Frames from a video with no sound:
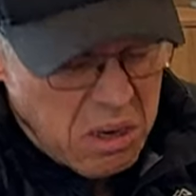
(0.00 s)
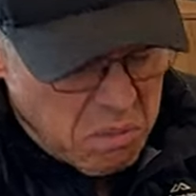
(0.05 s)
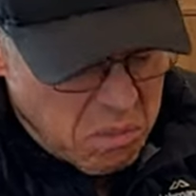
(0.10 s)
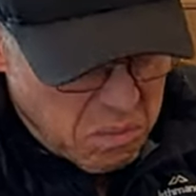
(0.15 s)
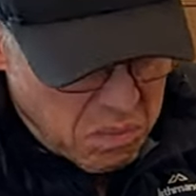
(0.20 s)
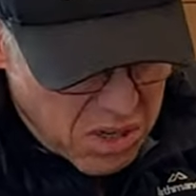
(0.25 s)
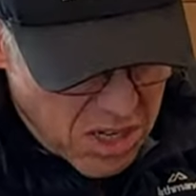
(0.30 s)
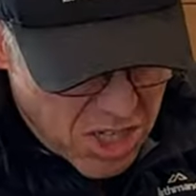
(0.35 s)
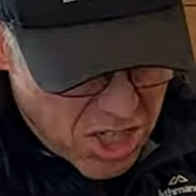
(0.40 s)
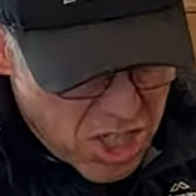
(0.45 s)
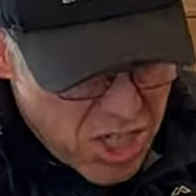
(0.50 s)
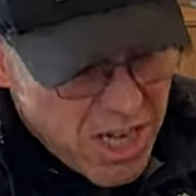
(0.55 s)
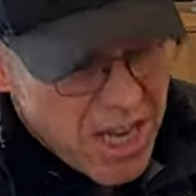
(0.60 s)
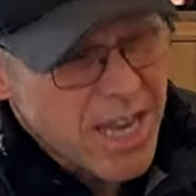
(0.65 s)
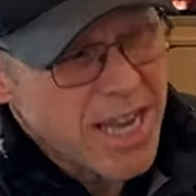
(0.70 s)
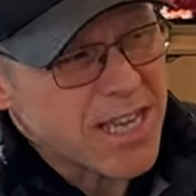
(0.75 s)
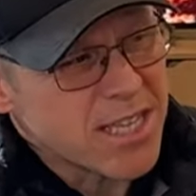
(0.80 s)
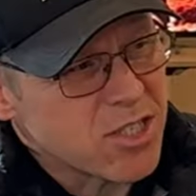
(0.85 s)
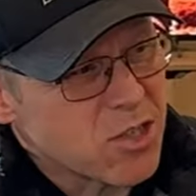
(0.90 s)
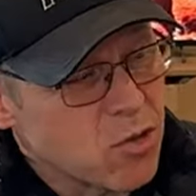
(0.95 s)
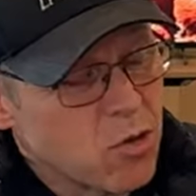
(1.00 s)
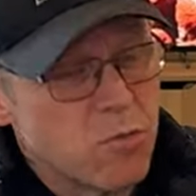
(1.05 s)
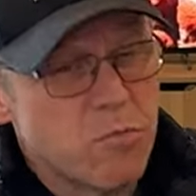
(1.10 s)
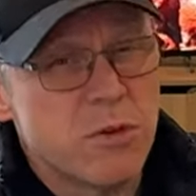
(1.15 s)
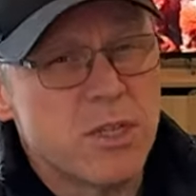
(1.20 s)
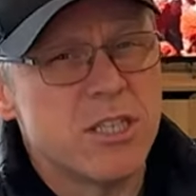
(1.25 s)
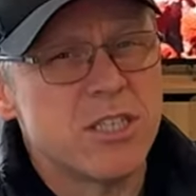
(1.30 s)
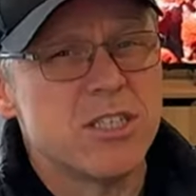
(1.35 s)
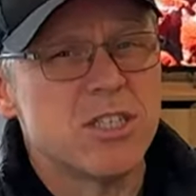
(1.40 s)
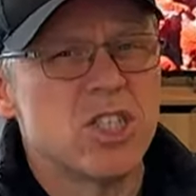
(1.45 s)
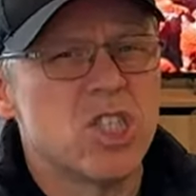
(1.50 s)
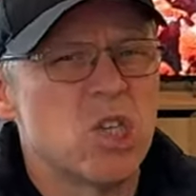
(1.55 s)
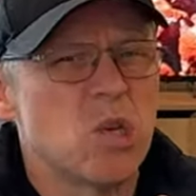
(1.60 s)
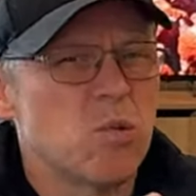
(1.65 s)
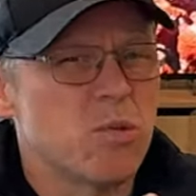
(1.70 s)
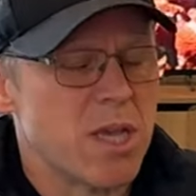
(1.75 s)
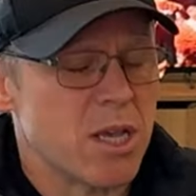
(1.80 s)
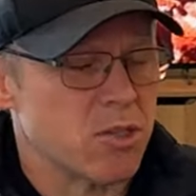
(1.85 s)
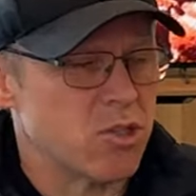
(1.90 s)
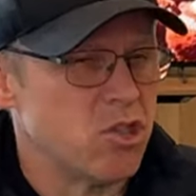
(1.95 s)
I appreciate, it's good, but this is
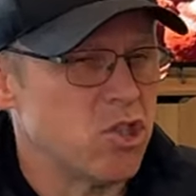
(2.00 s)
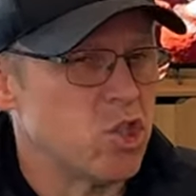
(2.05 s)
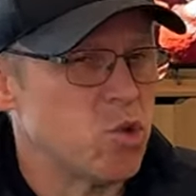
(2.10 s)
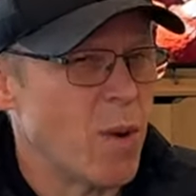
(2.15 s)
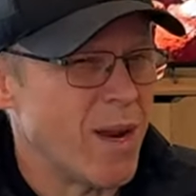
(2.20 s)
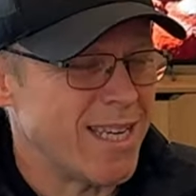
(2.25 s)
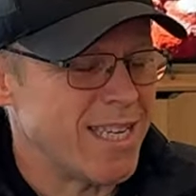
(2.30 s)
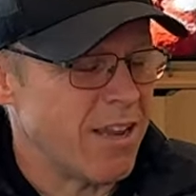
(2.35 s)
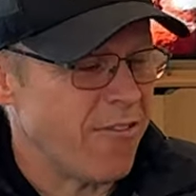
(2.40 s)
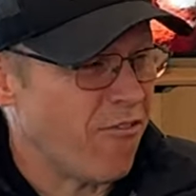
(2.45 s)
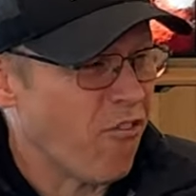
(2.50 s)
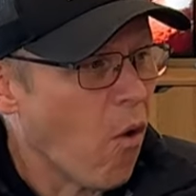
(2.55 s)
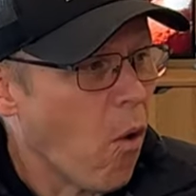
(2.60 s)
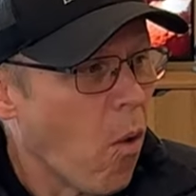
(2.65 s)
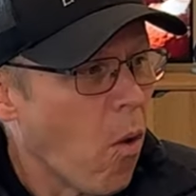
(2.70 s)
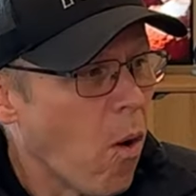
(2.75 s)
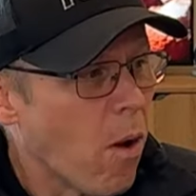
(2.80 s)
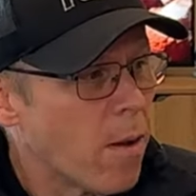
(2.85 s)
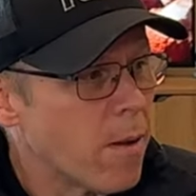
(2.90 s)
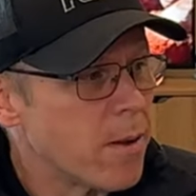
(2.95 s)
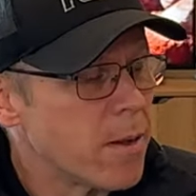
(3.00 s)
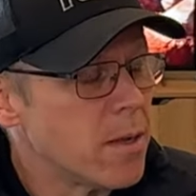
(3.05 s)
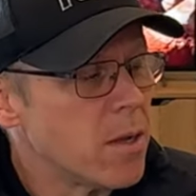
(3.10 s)
2024.